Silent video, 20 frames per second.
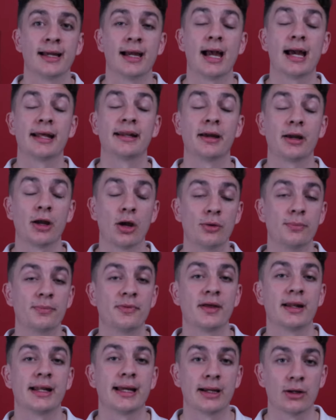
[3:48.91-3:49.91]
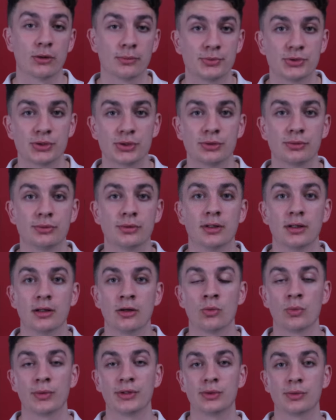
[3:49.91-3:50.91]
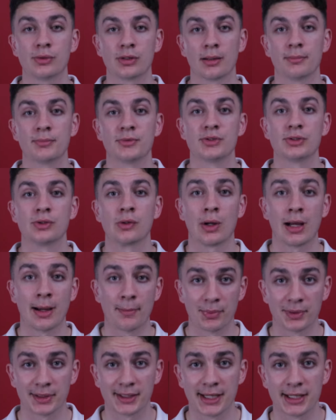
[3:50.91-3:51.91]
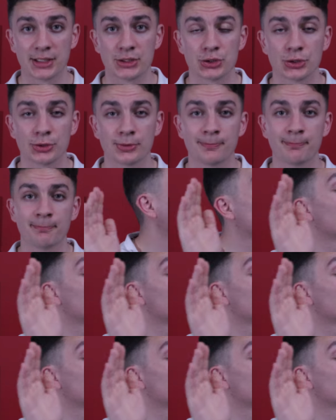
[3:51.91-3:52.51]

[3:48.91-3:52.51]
and I hope that it helps you when you come to your application.